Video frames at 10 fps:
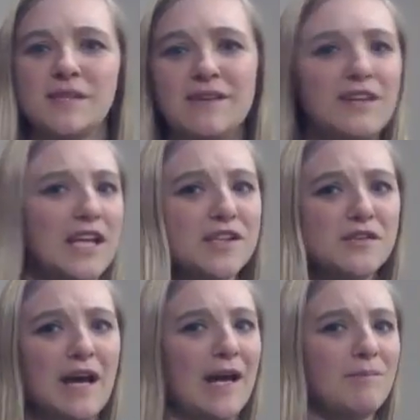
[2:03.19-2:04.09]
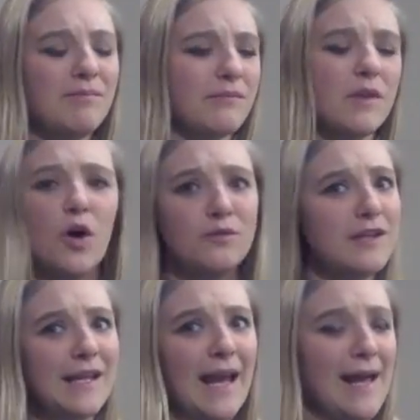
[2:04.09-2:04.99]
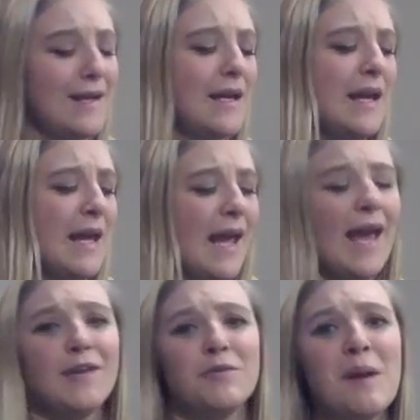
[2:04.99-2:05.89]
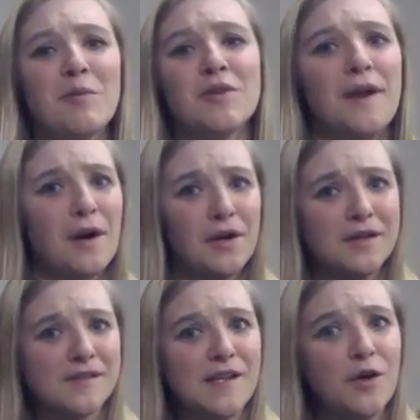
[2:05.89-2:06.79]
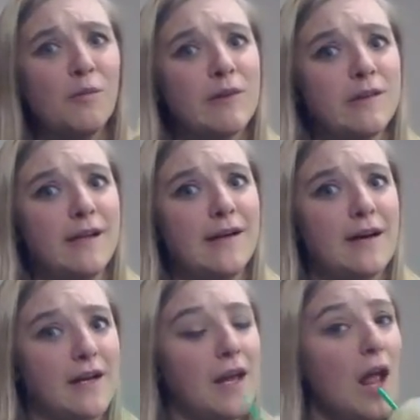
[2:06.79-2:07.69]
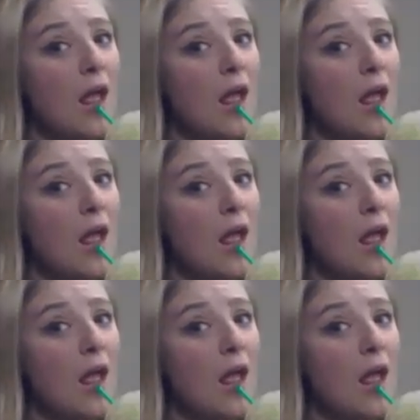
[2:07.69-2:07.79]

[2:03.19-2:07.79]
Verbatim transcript: See if they can do that. Hopefully they can. And remember, they are going to send you home with a lid on it.